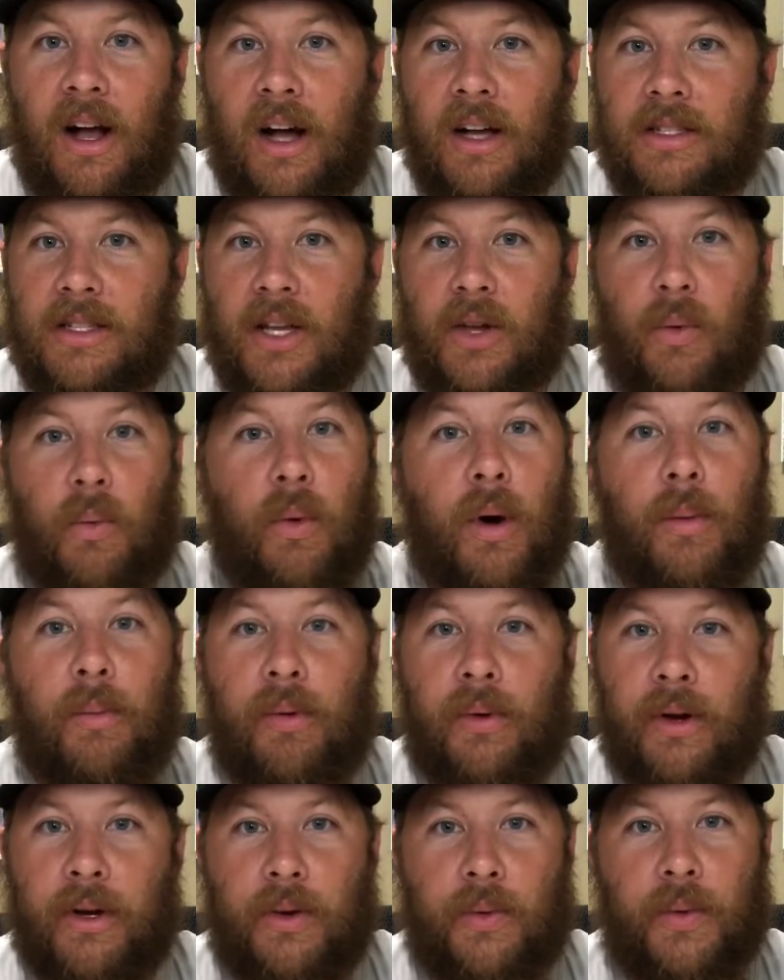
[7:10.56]
I was like, what
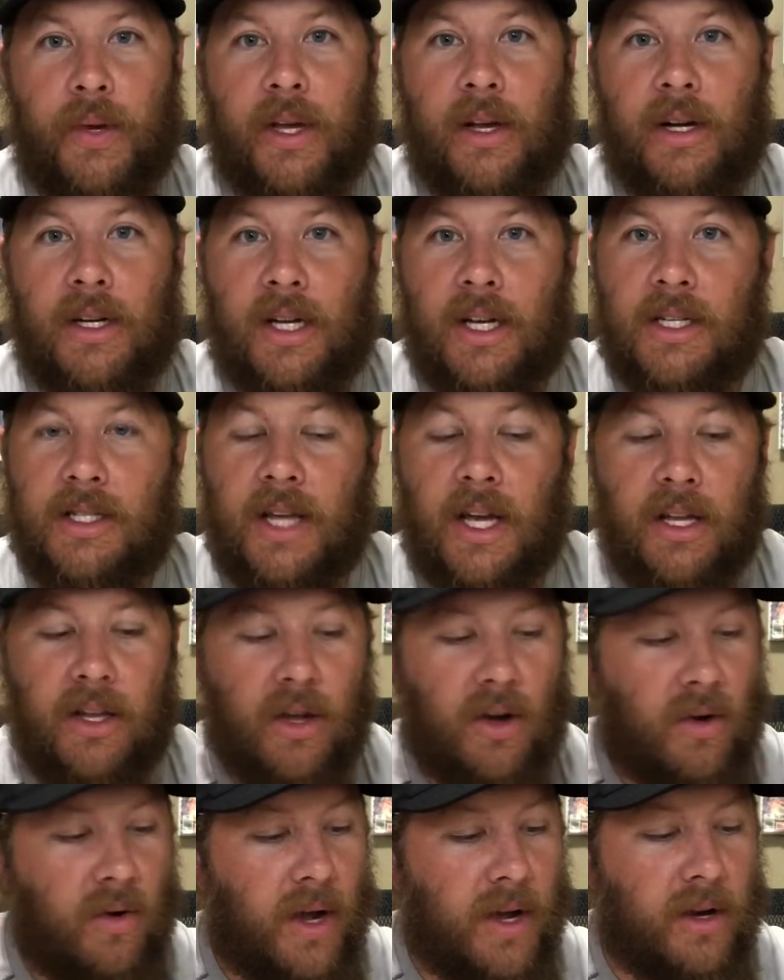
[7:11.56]
print are we on? Because I
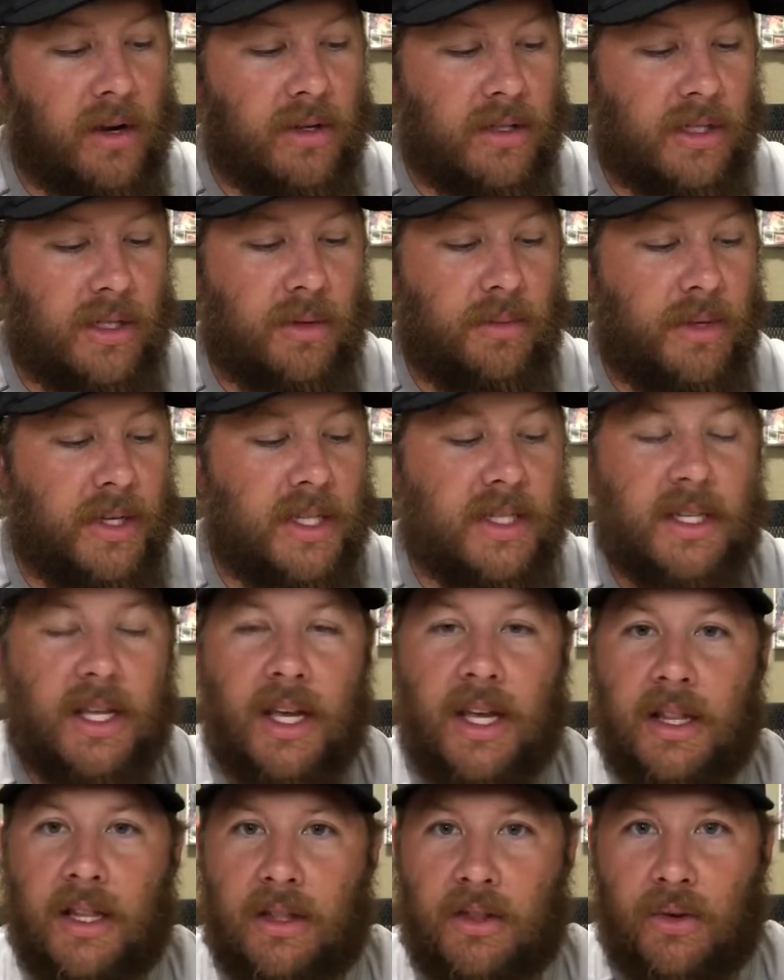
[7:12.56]
know I heard somebody
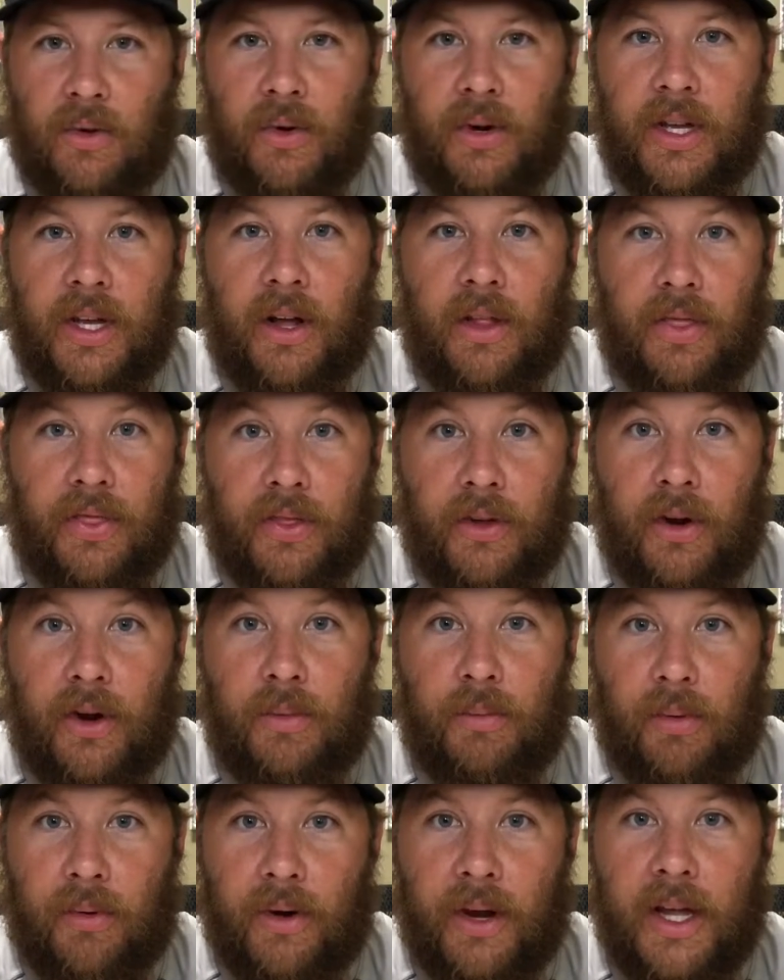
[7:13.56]
saying that they're already on
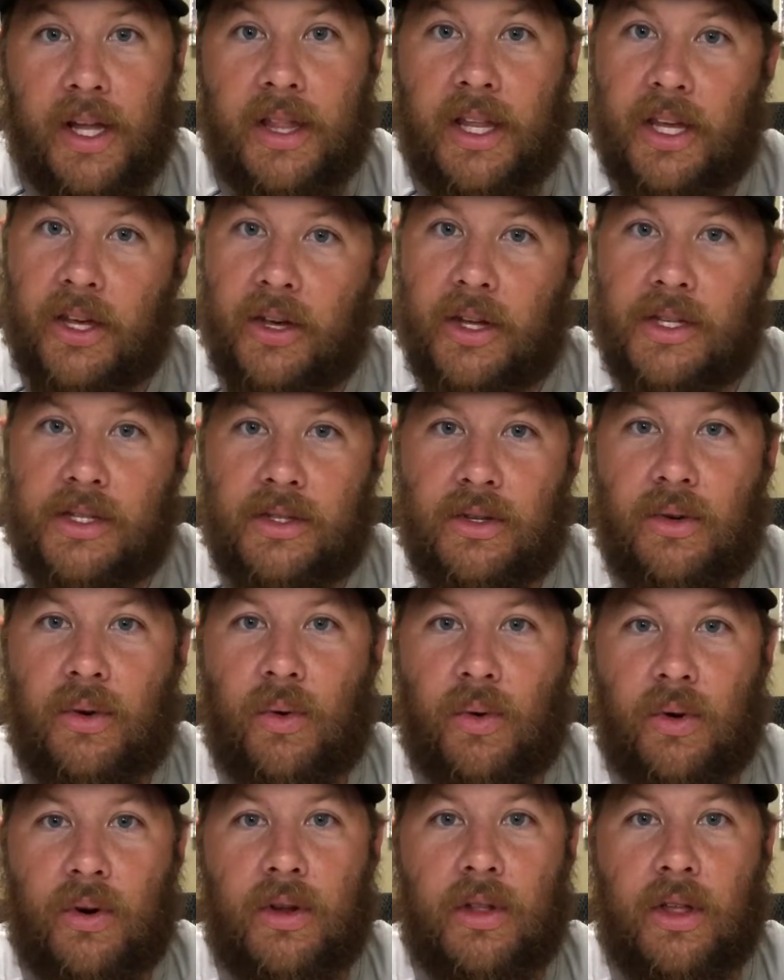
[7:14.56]
3rd print, that you could still
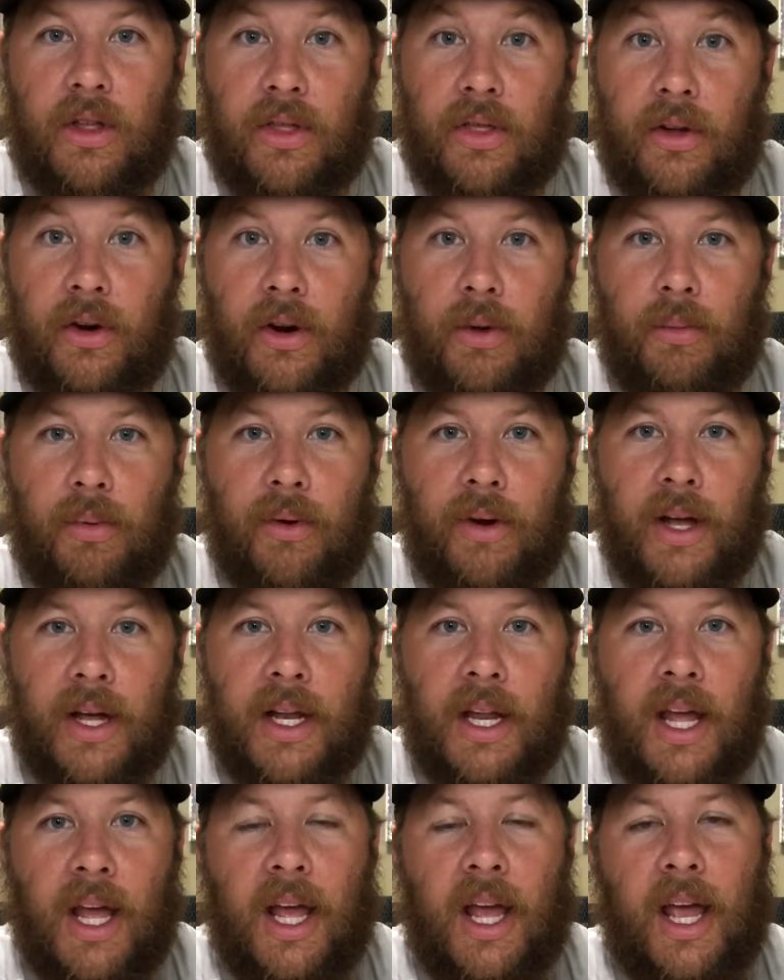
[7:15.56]
order the 3rd
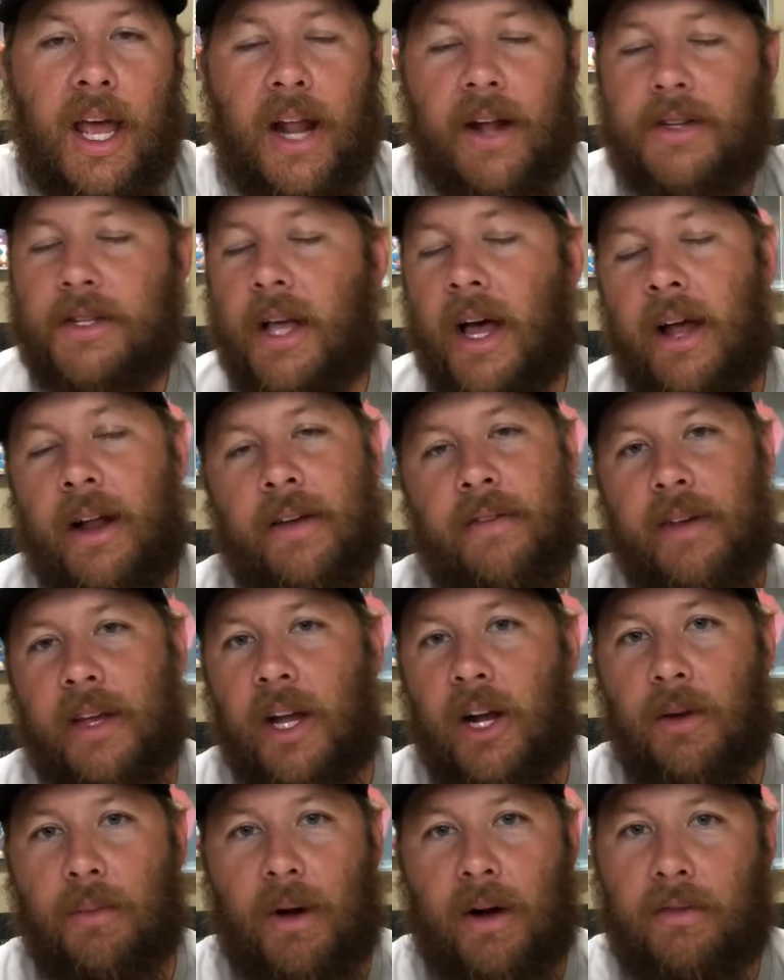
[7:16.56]
print. And I was like, I don't even
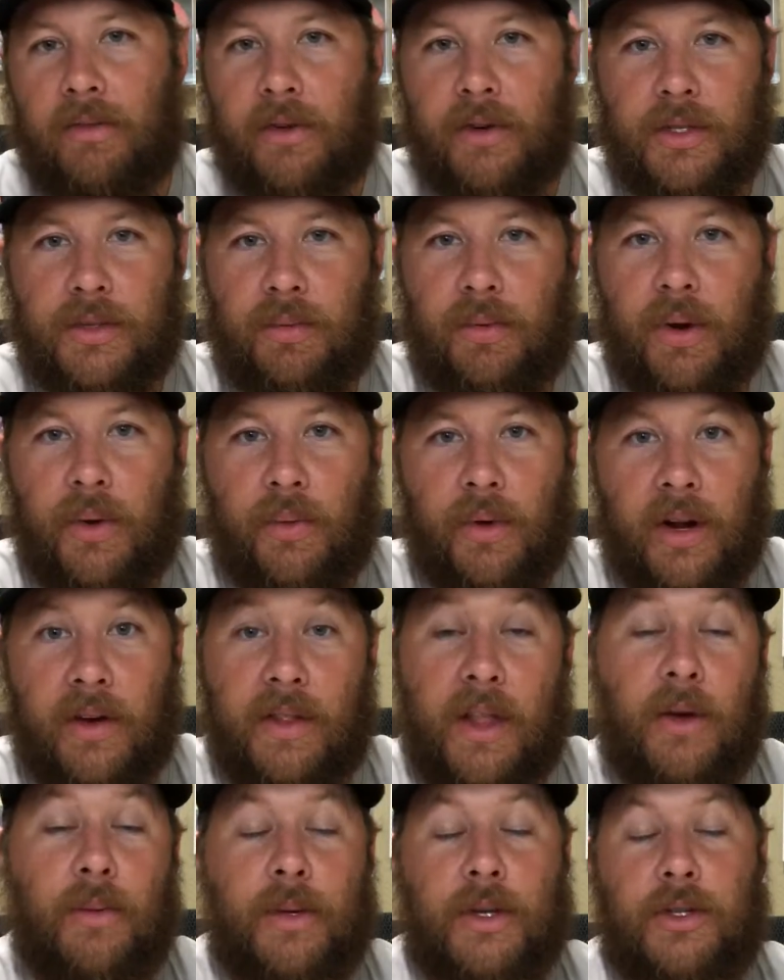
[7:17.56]
care about 1st print,
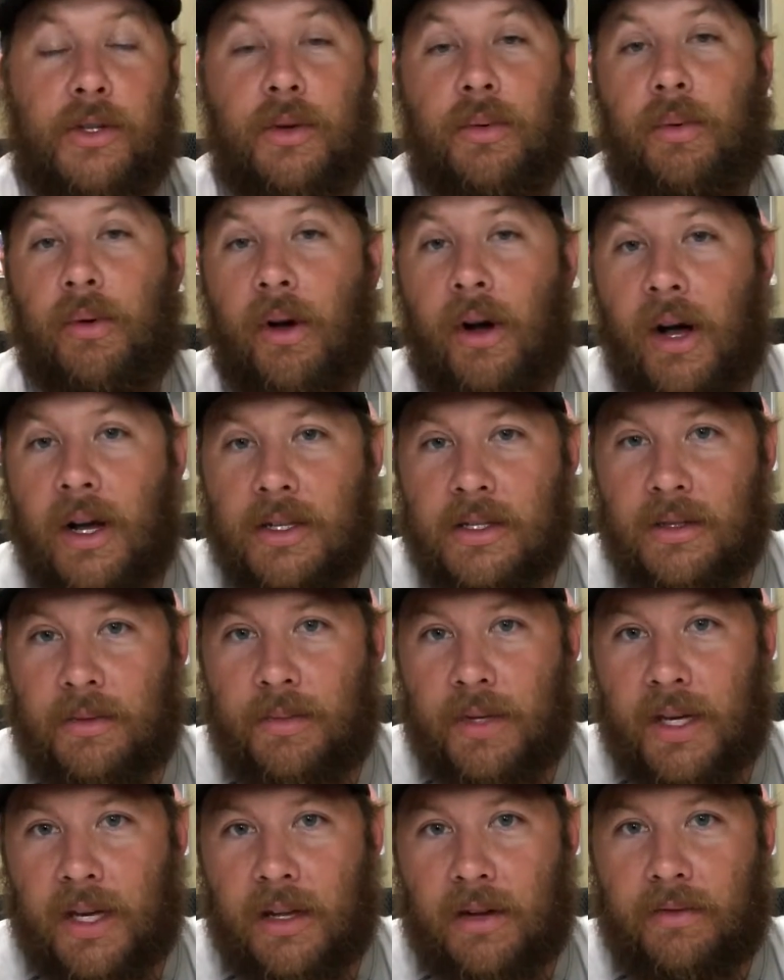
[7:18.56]
whatever. That would be super
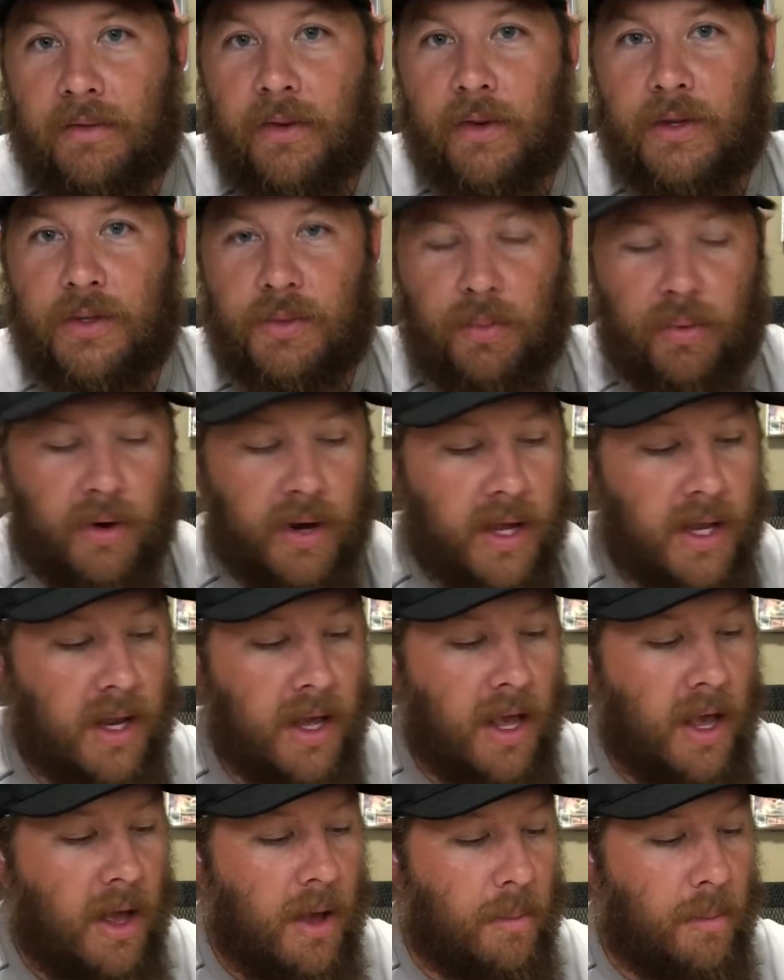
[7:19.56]
awesome to get a 1st print.